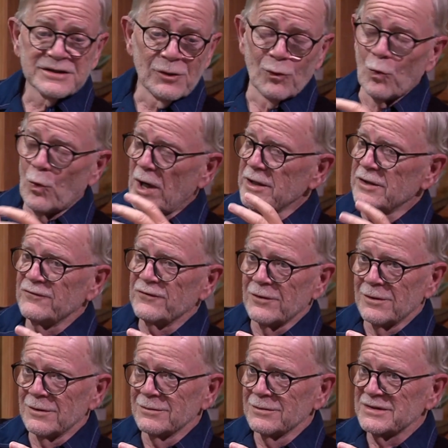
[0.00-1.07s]
it's a
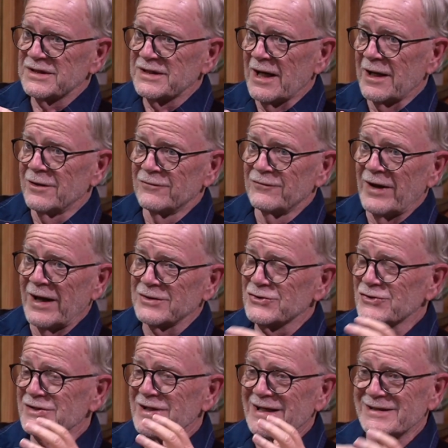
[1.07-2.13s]
wonderful set of
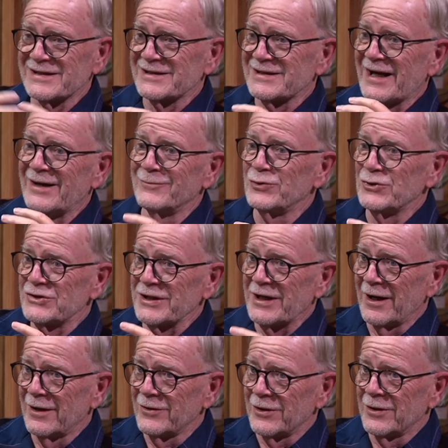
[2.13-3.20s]
exercises that I put
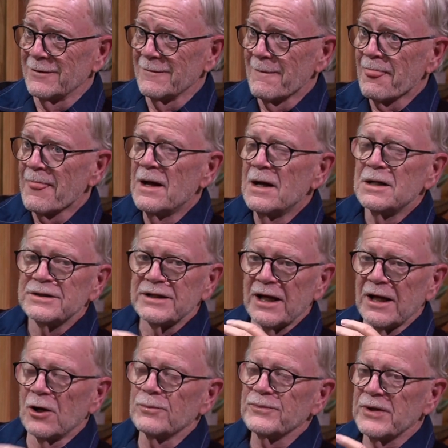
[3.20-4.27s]
together to
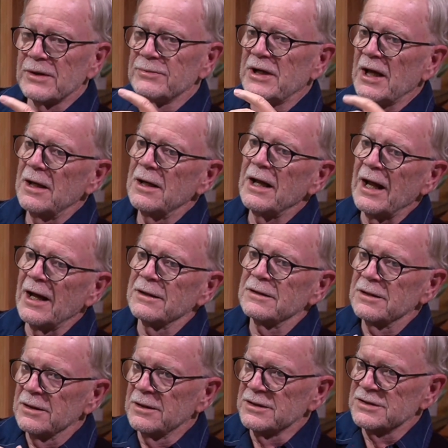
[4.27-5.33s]
help them get at
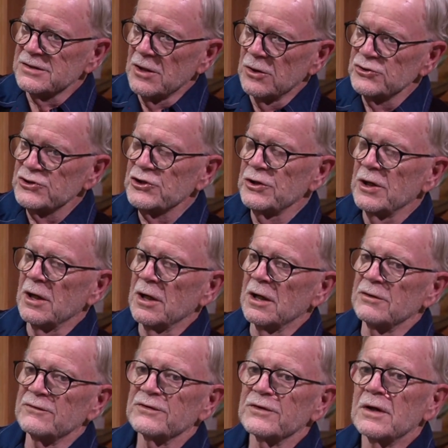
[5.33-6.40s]
this notion
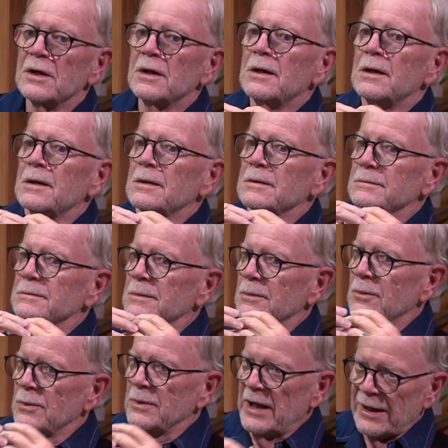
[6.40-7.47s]
of
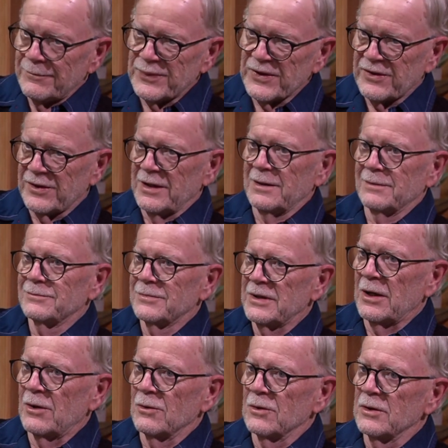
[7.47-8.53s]
empathy. You
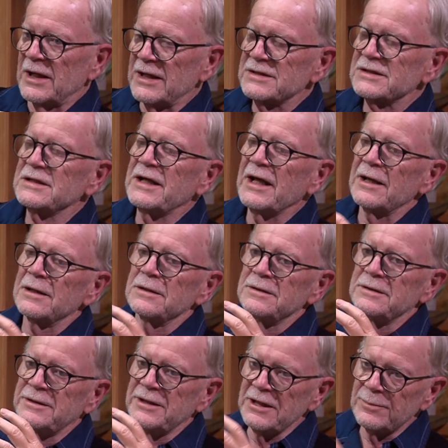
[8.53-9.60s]
let's get
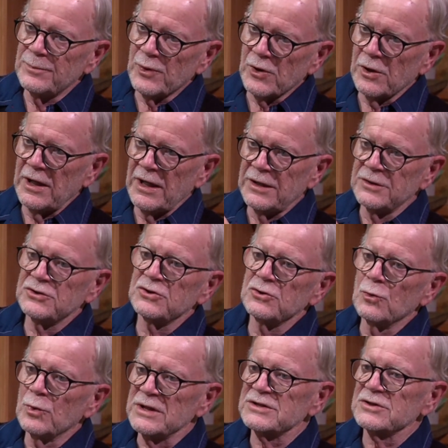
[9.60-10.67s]
deeper into
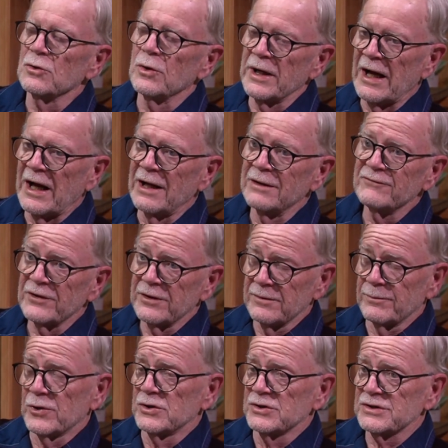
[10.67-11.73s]
what's going on for the
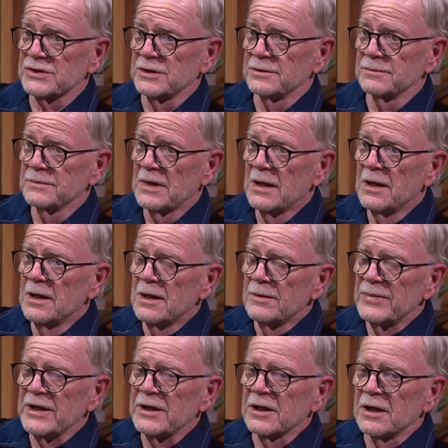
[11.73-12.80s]
person
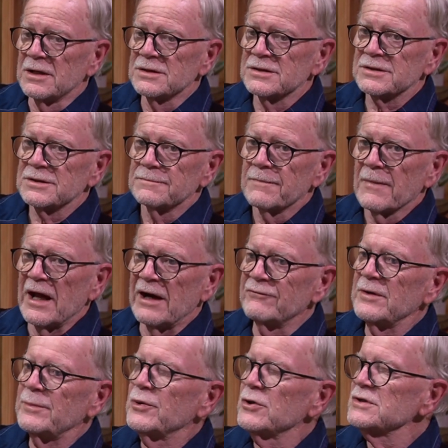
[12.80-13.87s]
because every
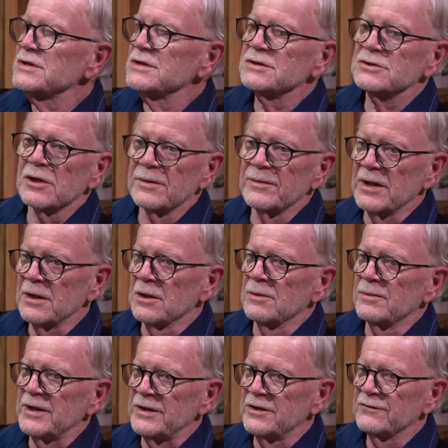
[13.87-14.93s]
person's going to be a little
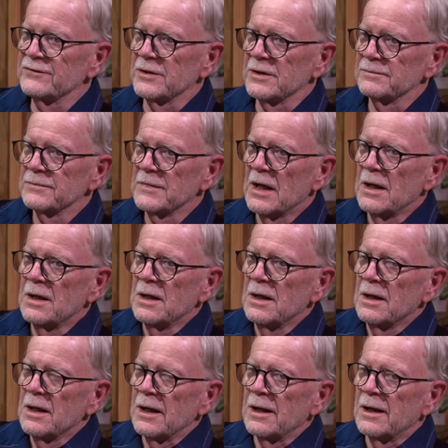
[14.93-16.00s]
bit different.
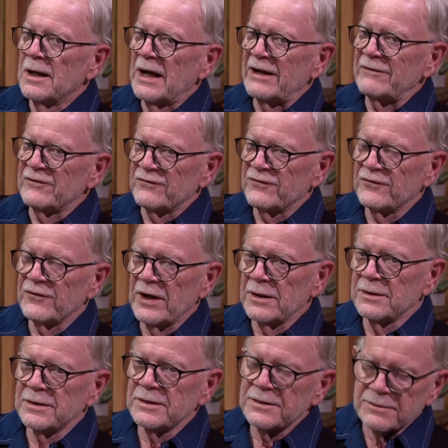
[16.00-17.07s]
Uh, I have a
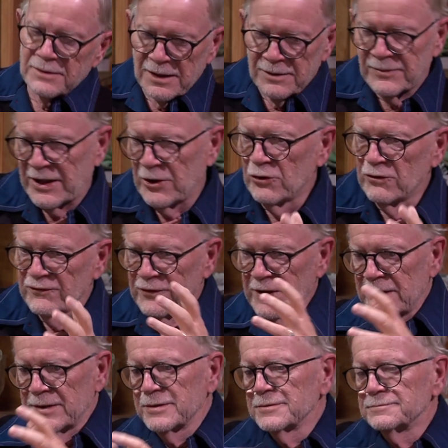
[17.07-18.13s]
friend, uh, my
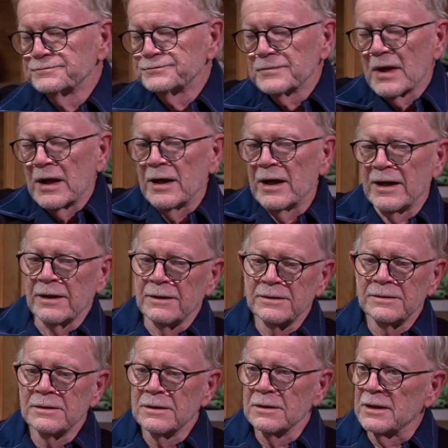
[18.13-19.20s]
girlfriend, and I
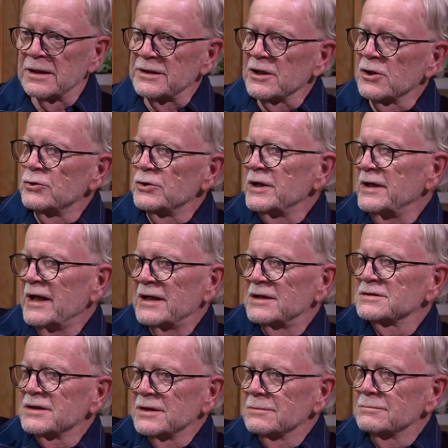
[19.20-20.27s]
like to go to
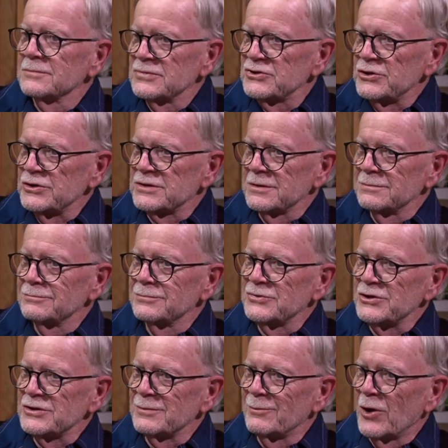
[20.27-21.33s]
dancing. She's a,
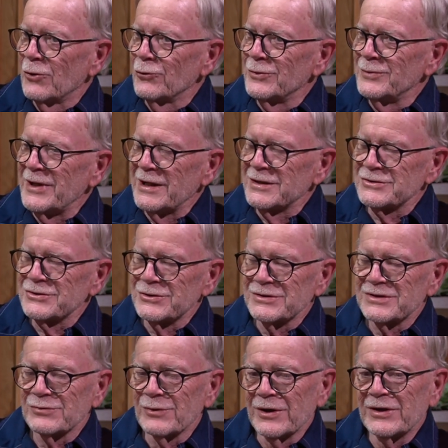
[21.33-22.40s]
she's a ballroom dancer,
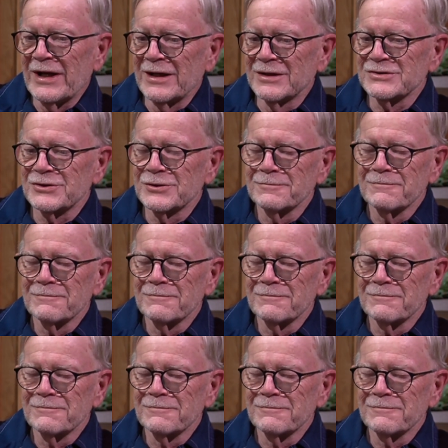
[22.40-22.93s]
swing dancer.